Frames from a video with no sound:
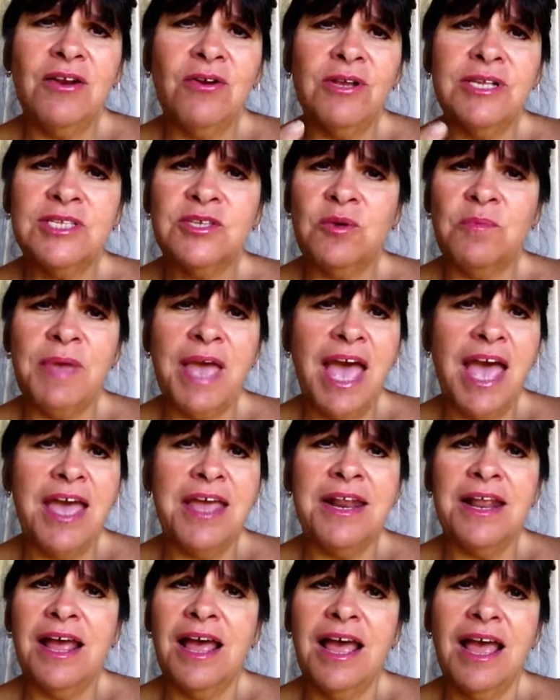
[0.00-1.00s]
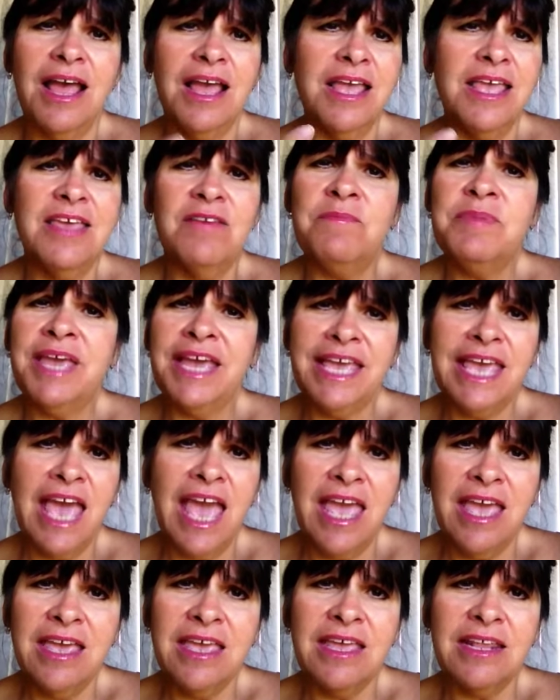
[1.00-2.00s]
hurts so bad. Give me a
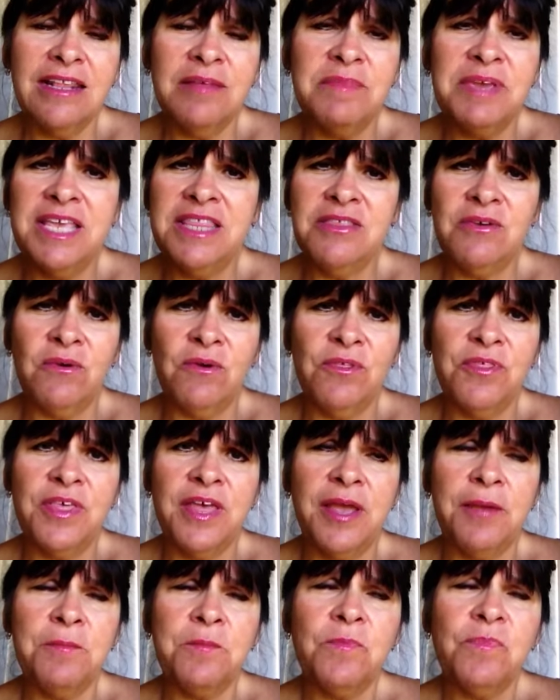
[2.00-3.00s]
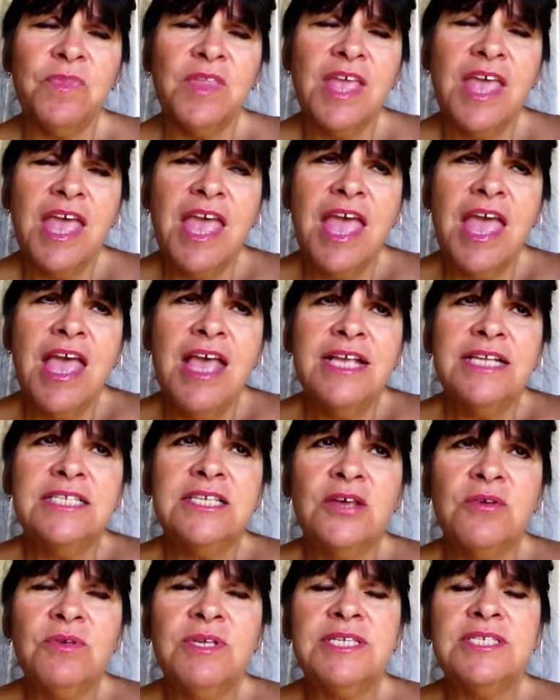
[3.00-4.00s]
cake and let me eat the whole thing.
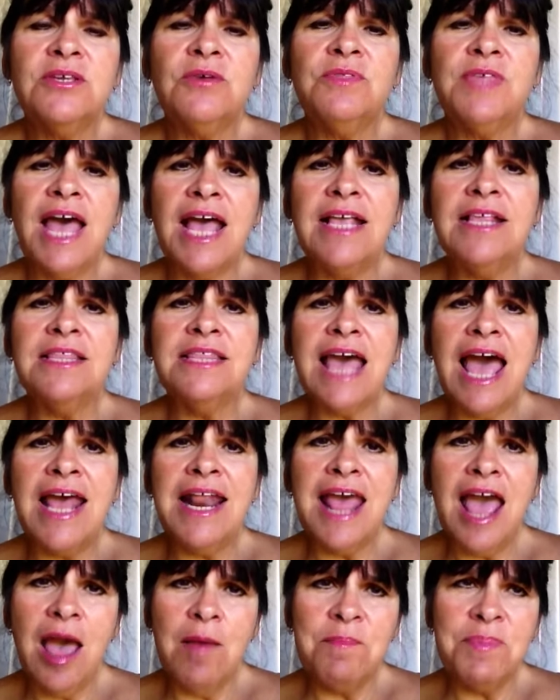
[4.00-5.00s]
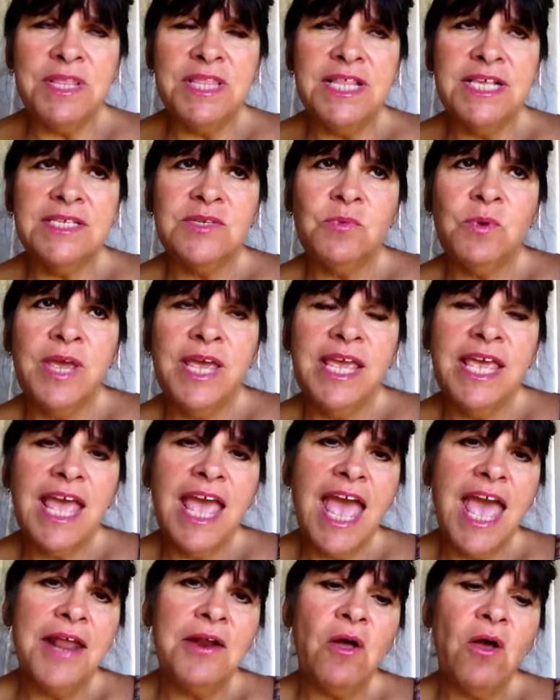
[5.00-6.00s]
So that happened this
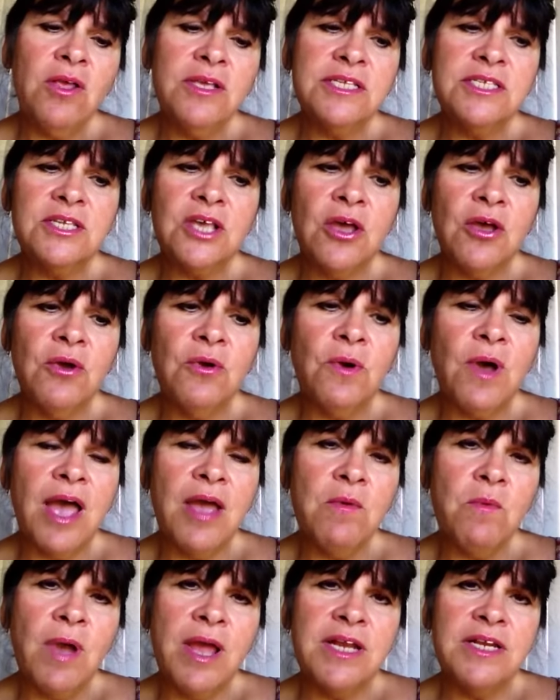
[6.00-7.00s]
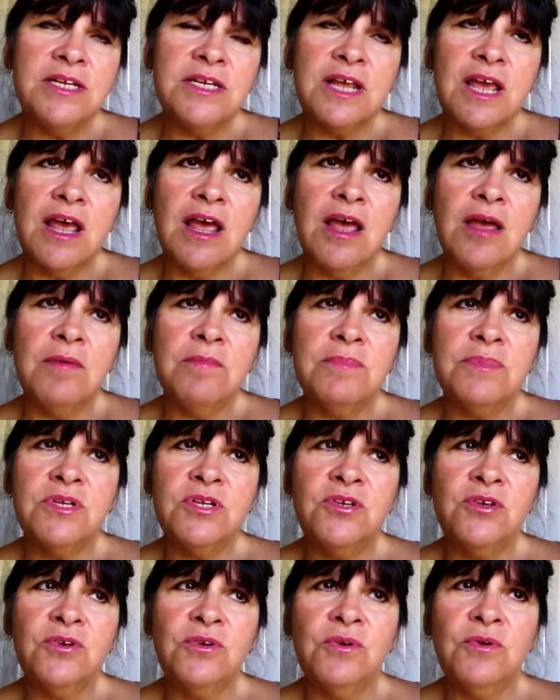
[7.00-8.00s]
week. And also I went
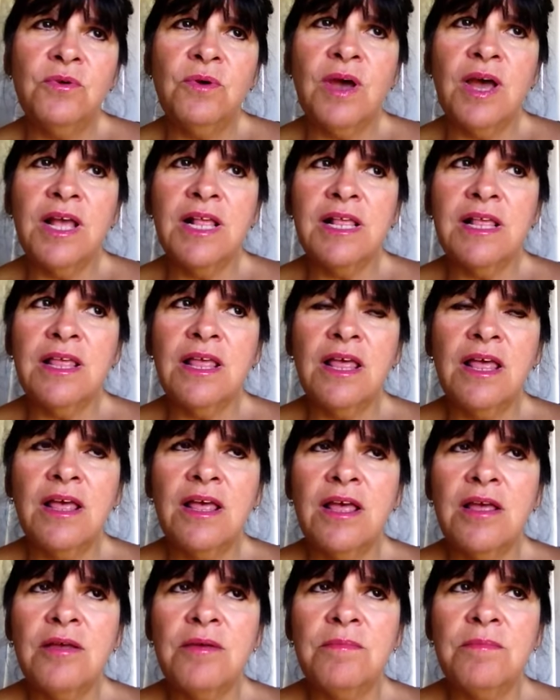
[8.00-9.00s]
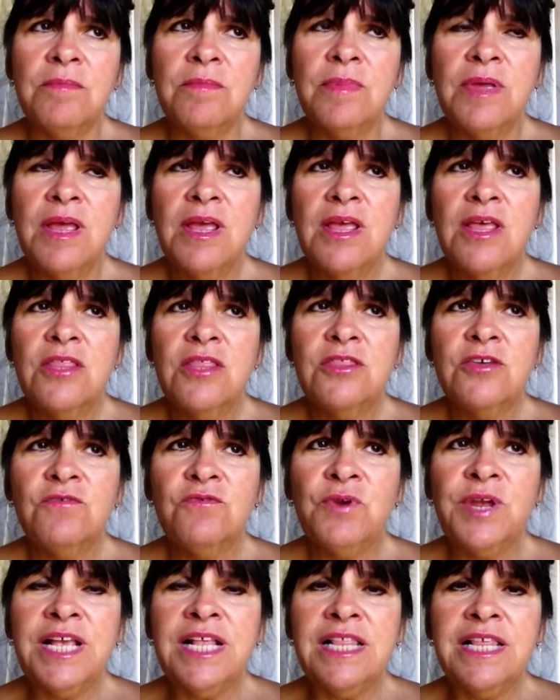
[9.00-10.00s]
to the
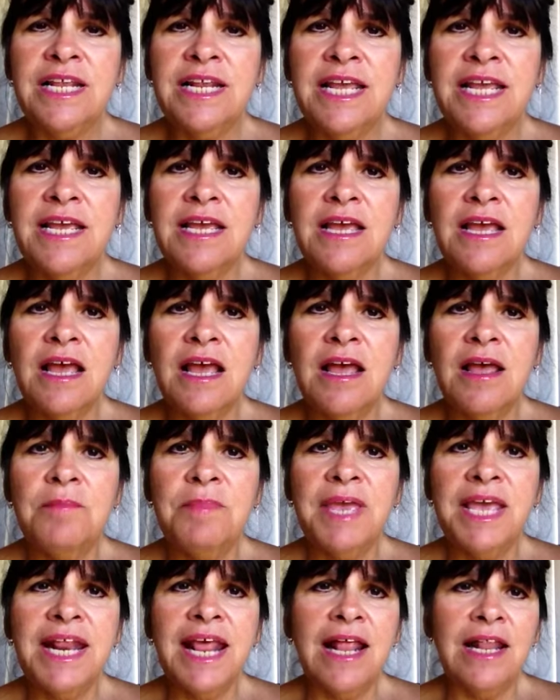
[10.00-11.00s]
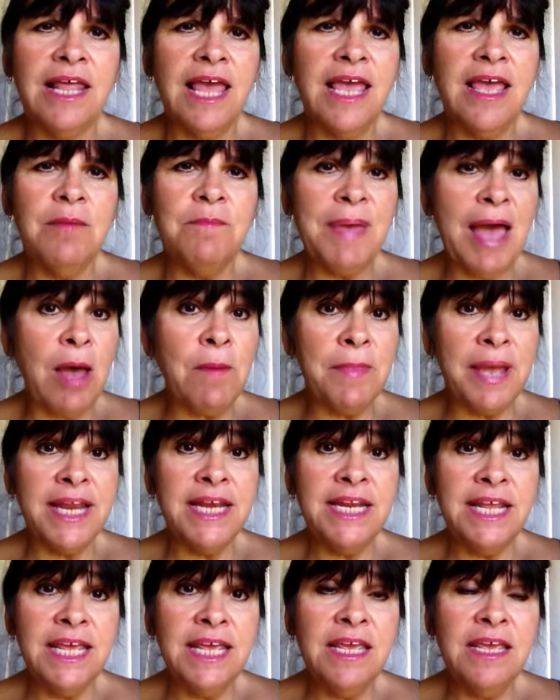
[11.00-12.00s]
free clinic in LA about my
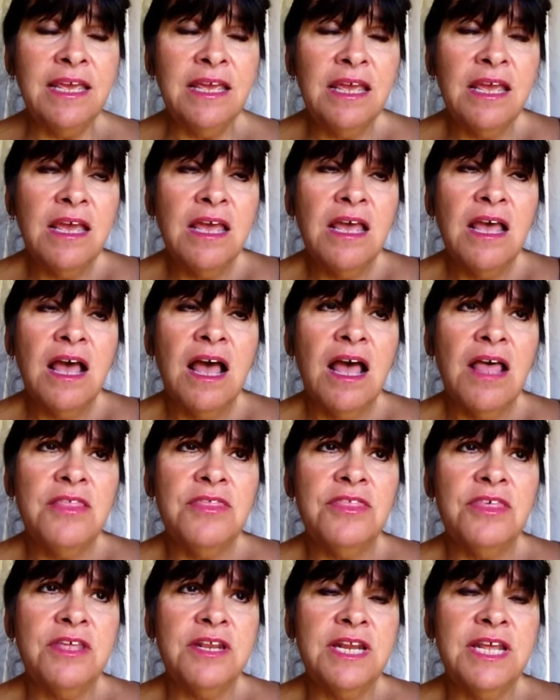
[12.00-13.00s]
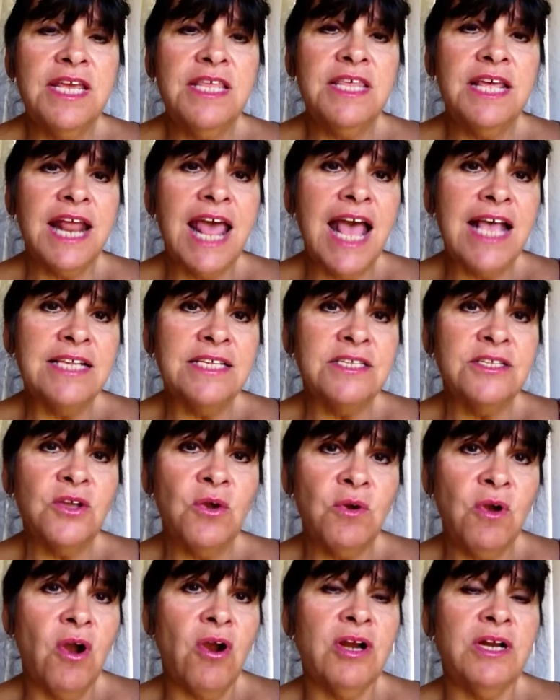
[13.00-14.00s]
knee, the knee that has
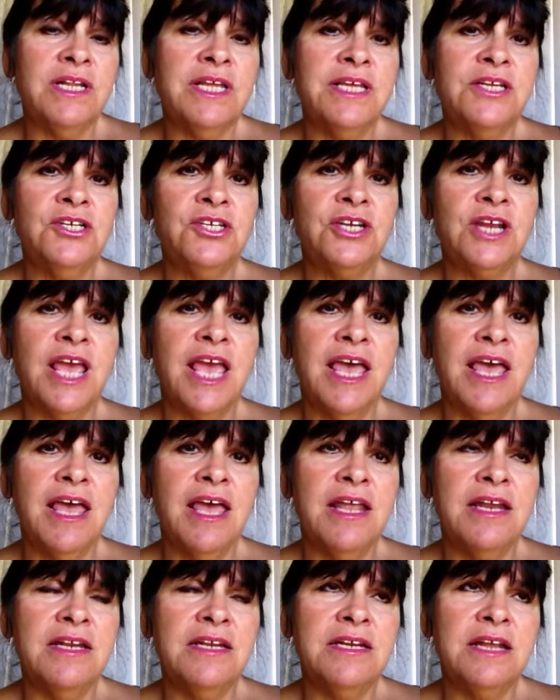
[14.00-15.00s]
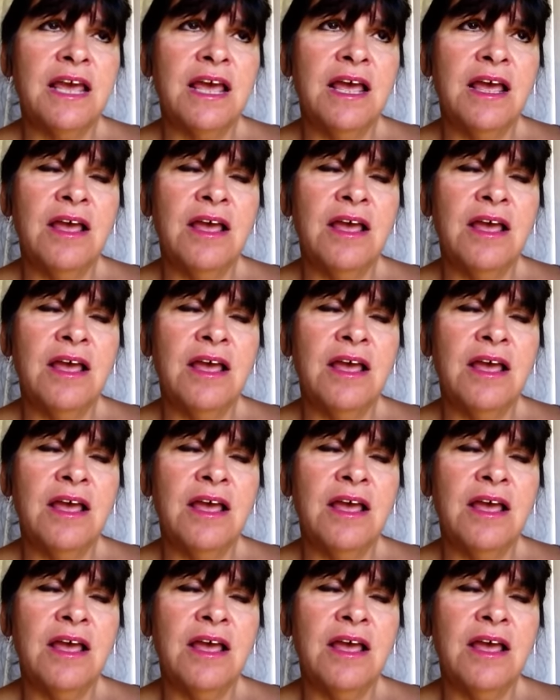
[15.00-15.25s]
no cartilage, and